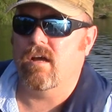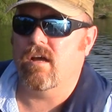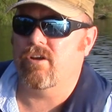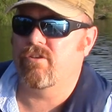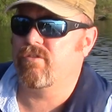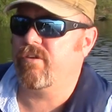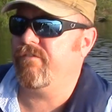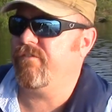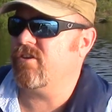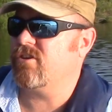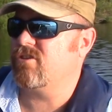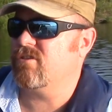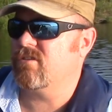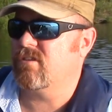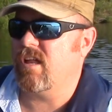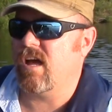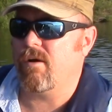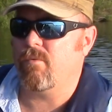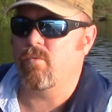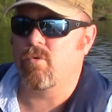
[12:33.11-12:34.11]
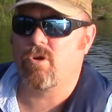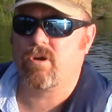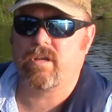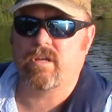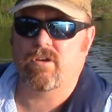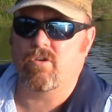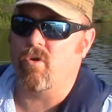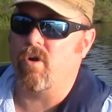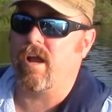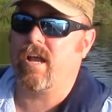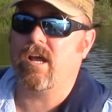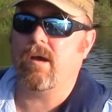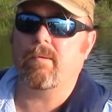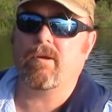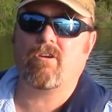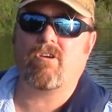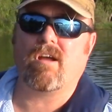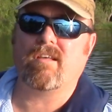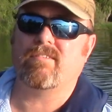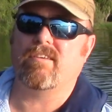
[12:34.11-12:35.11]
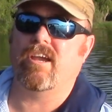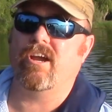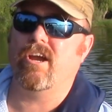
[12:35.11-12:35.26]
drift fishing is not working, or I come across an